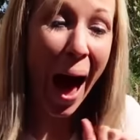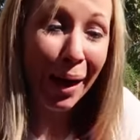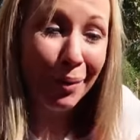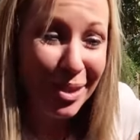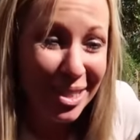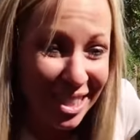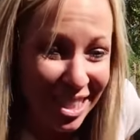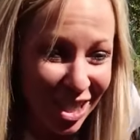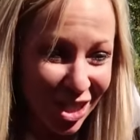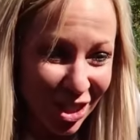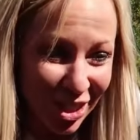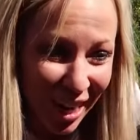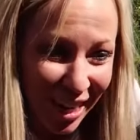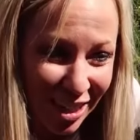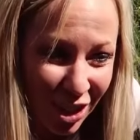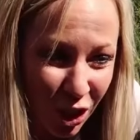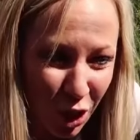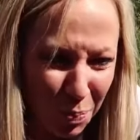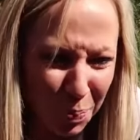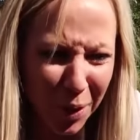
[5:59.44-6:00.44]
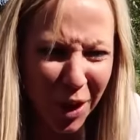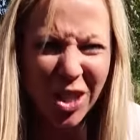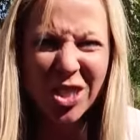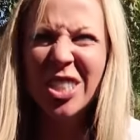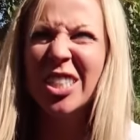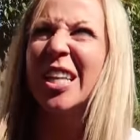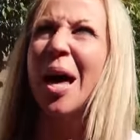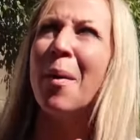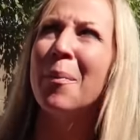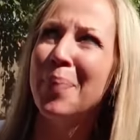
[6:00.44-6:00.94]
I would suggest you
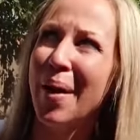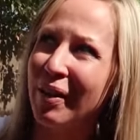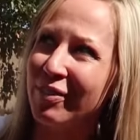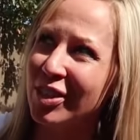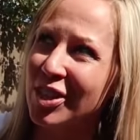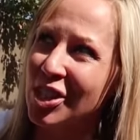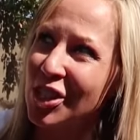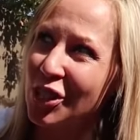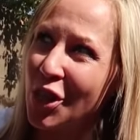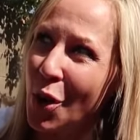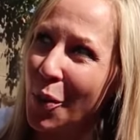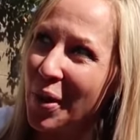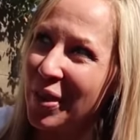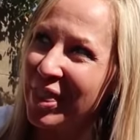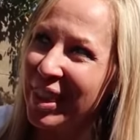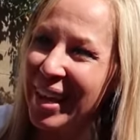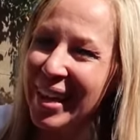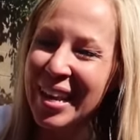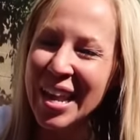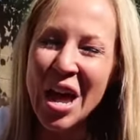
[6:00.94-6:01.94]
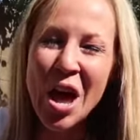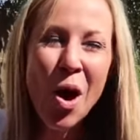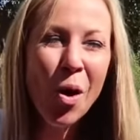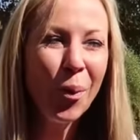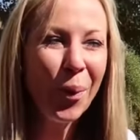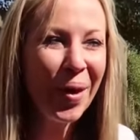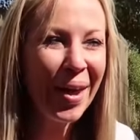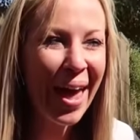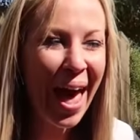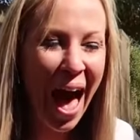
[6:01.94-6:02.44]
purchase a beverage to go with it.
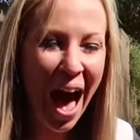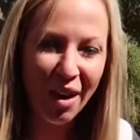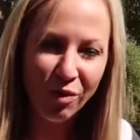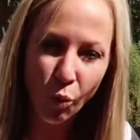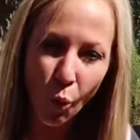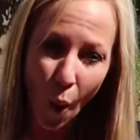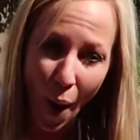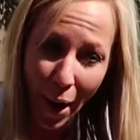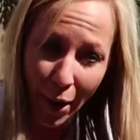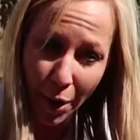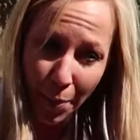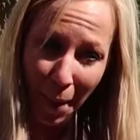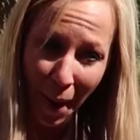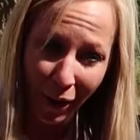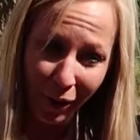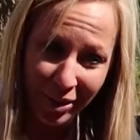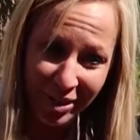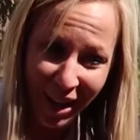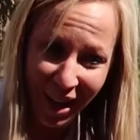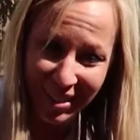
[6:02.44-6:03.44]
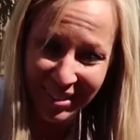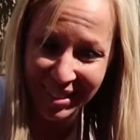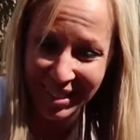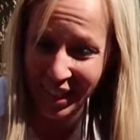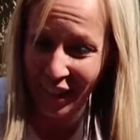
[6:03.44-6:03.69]
We have water bottles on